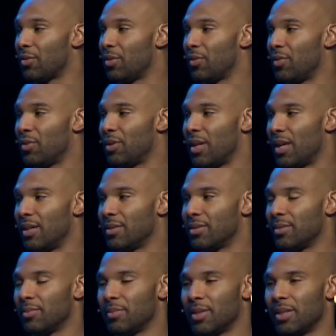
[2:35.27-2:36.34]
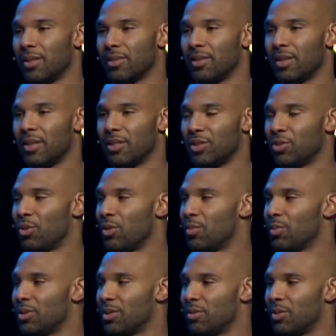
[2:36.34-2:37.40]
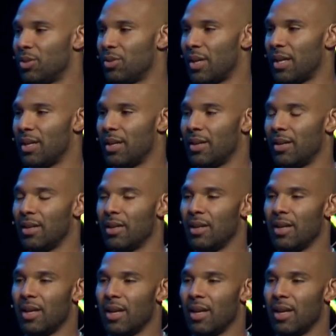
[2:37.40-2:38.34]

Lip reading: 3 or 4 days because the storm was, had hit.